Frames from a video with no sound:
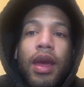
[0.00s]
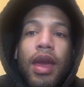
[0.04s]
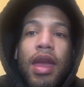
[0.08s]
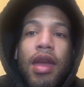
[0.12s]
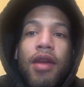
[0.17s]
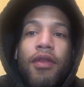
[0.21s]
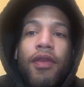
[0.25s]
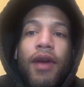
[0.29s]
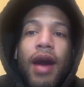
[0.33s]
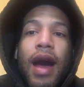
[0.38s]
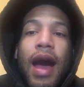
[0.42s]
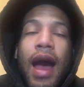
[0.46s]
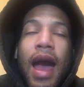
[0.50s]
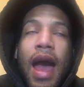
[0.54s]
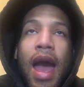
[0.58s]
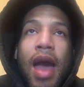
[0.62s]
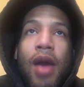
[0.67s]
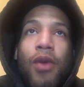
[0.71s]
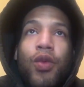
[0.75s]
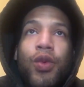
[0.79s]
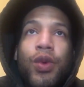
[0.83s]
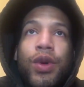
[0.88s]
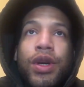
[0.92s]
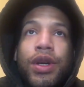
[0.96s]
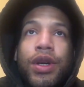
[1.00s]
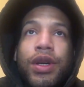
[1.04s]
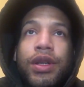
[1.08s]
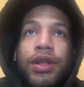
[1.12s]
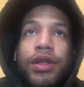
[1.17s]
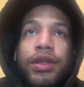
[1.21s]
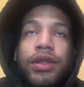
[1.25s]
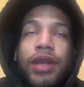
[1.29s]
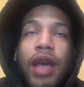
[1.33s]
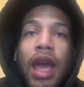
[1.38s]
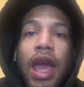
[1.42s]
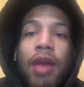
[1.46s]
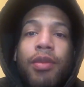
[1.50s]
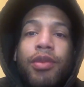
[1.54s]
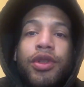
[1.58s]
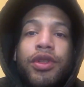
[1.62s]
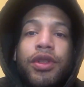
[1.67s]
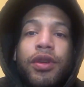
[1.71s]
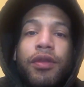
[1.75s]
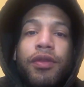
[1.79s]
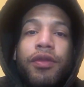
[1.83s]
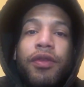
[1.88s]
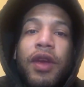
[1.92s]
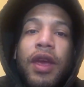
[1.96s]
if I was able
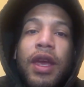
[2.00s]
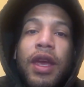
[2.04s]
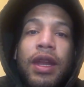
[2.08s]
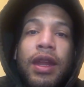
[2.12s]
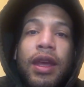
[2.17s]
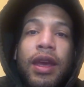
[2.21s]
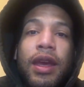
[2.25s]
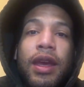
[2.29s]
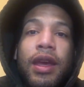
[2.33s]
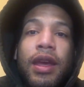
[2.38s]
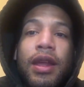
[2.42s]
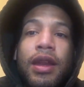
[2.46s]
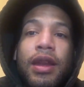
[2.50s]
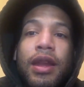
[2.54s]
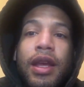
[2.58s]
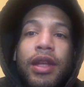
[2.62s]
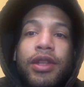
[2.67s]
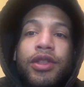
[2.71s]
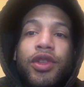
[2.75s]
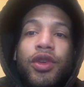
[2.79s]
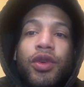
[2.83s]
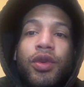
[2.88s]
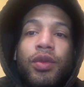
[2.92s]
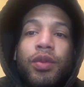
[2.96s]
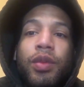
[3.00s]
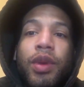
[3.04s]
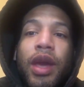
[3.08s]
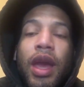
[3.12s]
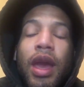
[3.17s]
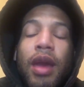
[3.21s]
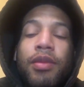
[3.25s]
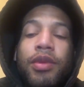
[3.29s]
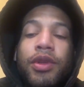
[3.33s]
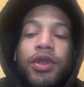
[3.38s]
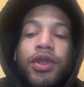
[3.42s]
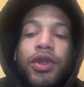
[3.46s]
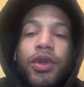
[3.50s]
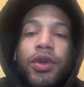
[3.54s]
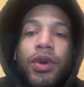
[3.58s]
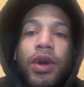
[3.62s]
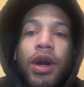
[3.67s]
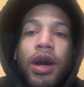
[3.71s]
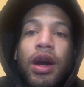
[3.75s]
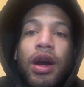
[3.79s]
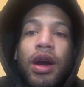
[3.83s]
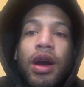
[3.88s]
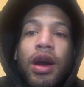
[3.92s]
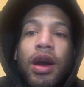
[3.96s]
to feed in and to be able
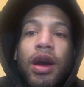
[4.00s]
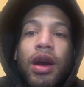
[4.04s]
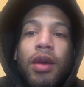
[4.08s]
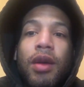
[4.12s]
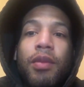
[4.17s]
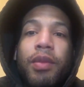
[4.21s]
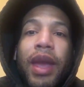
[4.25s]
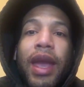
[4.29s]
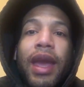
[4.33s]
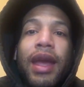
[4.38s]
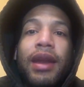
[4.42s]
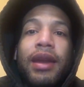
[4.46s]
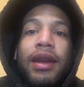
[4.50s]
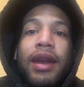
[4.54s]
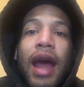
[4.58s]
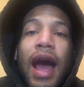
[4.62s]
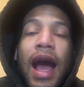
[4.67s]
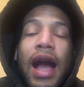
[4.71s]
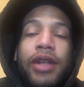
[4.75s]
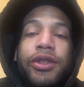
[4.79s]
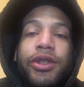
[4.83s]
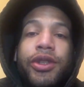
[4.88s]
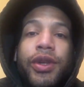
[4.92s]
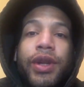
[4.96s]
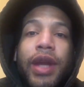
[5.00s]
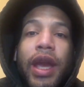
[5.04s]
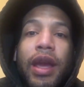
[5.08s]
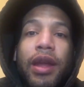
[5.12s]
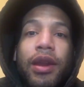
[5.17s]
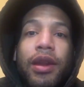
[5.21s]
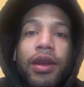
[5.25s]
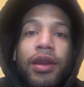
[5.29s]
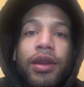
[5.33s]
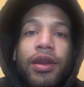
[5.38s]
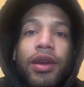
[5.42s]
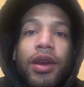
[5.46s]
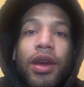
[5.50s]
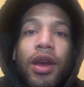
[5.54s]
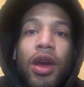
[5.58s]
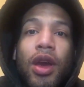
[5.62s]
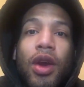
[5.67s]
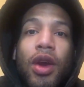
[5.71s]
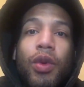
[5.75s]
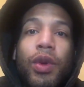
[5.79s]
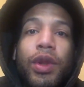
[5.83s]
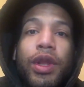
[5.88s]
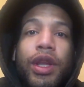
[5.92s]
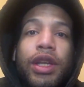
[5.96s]
to be indoctrinated
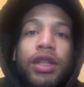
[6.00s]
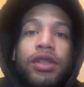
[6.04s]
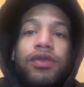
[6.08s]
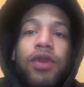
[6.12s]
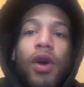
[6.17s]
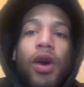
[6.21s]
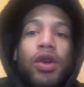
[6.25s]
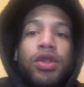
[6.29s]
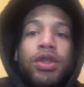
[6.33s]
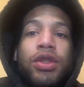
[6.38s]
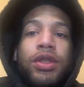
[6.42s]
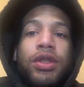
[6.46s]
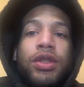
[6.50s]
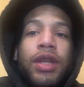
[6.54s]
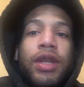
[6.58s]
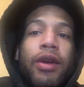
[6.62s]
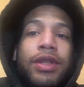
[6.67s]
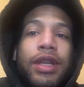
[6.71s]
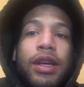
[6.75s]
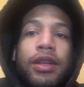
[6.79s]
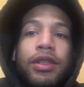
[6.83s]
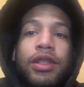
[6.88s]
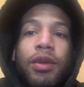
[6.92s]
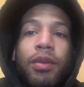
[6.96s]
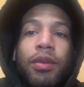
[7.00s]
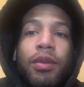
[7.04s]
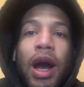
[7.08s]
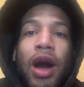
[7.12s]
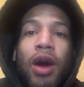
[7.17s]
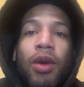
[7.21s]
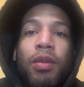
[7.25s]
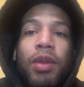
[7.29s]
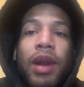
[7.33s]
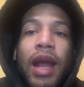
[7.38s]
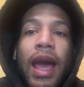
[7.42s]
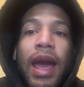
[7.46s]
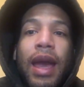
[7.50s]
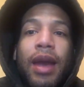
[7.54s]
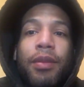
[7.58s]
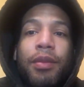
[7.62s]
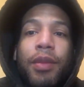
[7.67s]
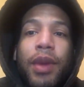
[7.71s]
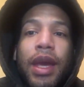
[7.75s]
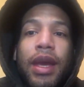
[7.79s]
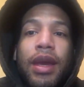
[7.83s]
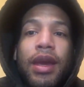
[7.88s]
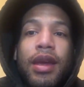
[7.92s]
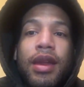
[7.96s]
with these false narratives about black
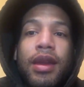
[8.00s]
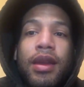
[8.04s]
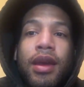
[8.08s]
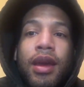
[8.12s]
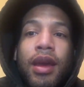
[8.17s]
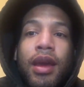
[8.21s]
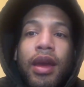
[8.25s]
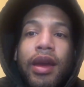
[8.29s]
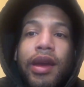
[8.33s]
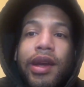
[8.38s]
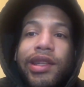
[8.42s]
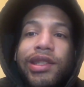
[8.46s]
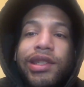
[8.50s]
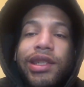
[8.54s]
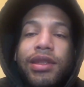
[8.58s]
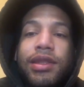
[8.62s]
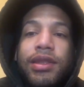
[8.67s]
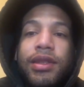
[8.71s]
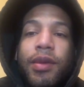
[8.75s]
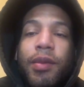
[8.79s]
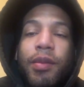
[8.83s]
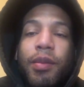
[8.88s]
men, just